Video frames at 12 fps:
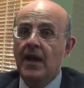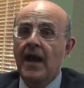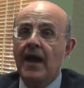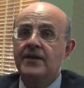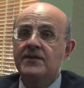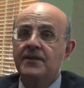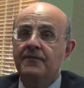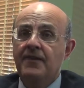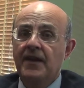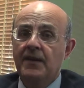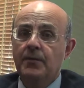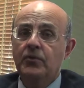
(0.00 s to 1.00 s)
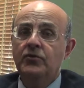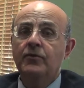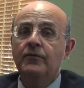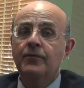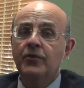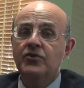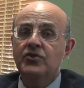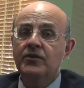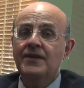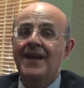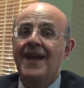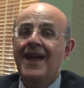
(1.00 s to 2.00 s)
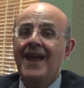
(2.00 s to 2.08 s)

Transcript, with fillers: and is available to virtually